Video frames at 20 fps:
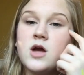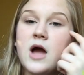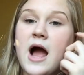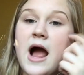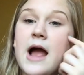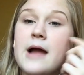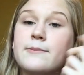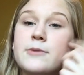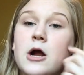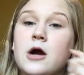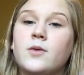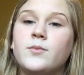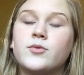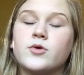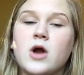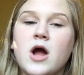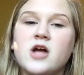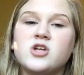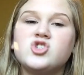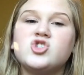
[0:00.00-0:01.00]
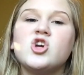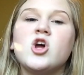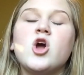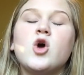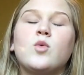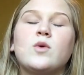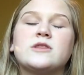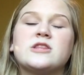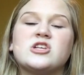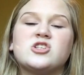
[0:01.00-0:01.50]
eyebrow brush
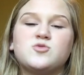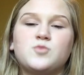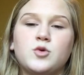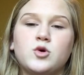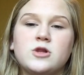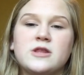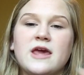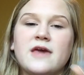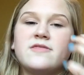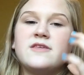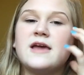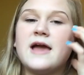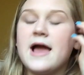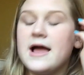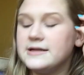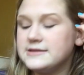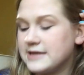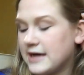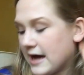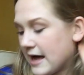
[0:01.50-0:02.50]
with a spoolie at the end.